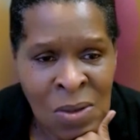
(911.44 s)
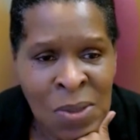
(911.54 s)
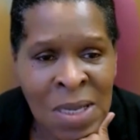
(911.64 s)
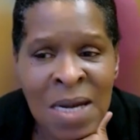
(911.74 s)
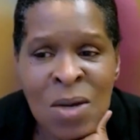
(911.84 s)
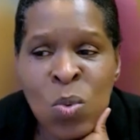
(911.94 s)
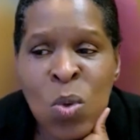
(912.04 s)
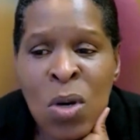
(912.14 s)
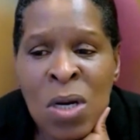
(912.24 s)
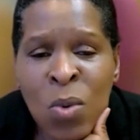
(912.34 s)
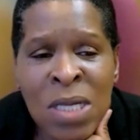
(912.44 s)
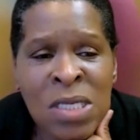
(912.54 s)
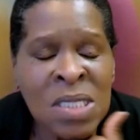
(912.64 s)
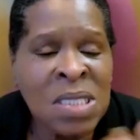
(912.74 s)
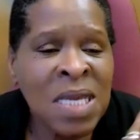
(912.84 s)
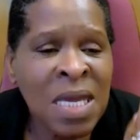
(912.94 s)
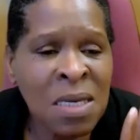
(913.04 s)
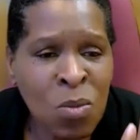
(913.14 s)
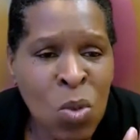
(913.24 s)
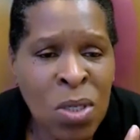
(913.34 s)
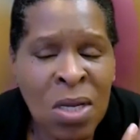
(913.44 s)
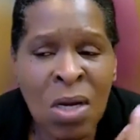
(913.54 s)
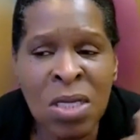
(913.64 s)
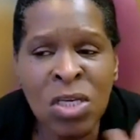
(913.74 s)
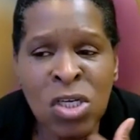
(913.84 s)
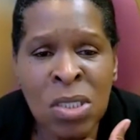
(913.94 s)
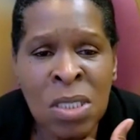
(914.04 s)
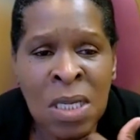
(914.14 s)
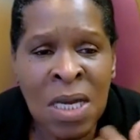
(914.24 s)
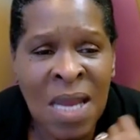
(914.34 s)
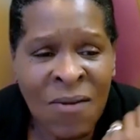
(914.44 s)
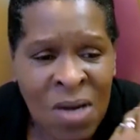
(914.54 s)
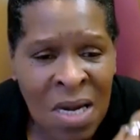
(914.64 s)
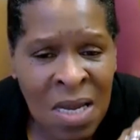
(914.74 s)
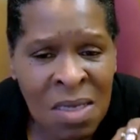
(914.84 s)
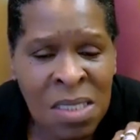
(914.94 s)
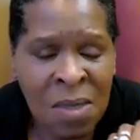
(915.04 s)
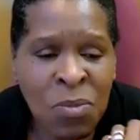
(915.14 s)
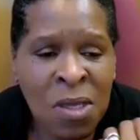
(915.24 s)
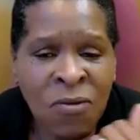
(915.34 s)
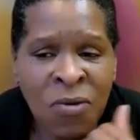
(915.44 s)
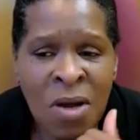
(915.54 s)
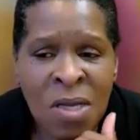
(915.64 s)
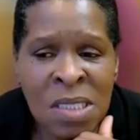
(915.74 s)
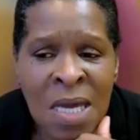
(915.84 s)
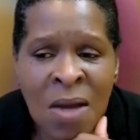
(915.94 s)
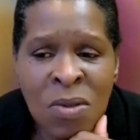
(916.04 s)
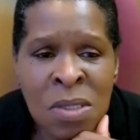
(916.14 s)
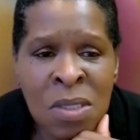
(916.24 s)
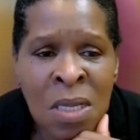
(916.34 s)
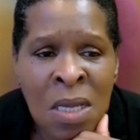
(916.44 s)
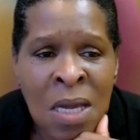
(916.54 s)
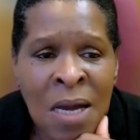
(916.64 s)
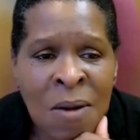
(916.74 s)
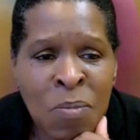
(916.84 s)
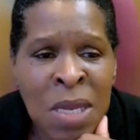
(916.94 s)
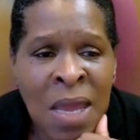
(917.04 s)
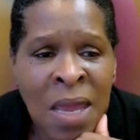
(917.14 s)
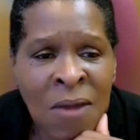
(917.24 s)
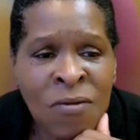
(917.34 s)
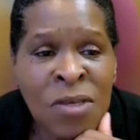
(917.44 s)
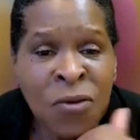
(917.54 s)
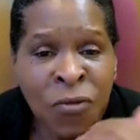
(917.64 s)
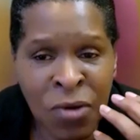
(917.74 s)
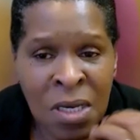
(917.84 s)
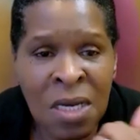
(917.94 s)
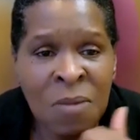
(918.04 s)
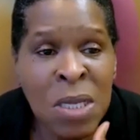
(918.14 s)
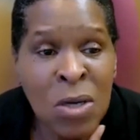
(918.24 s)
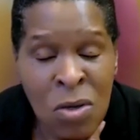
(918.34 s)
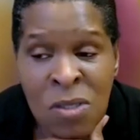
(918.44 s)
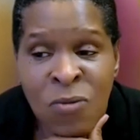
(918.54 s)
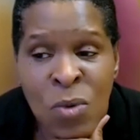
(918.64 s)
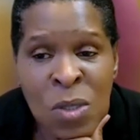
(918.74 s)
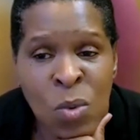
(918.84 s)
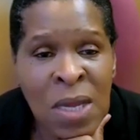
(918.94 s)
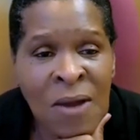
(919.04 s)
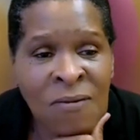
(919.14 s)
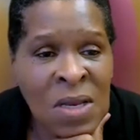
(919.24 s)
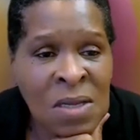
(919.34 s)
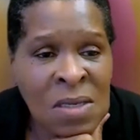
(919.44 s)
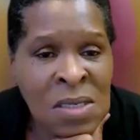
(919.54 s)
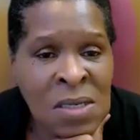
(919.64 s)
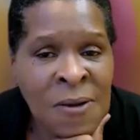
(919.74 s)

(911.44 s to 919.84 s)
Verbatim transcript: We cannot walk away just gaining more knowledge and having learned something for ourselves and behave differently because of what we have learned.